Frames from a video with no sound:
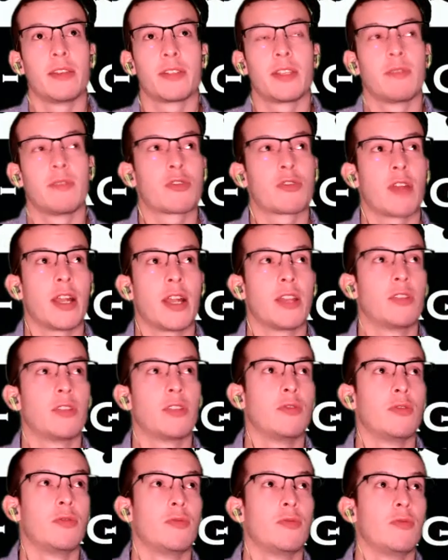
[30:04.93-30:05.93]
He was trying to
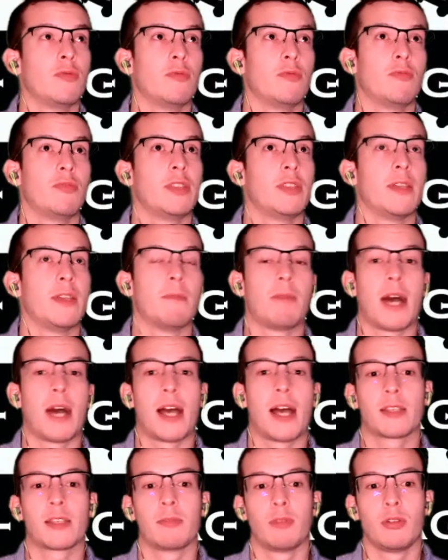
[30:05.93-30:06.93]
do the
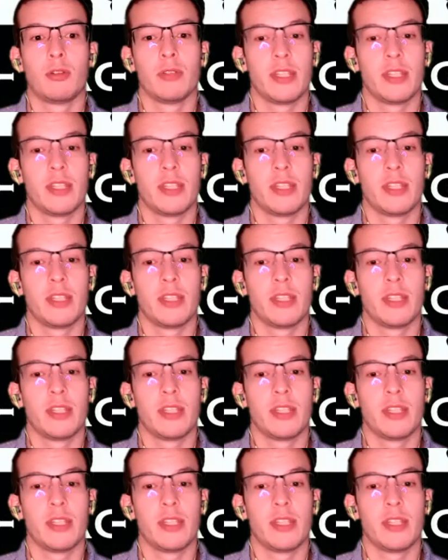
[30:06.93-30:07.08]
impossible.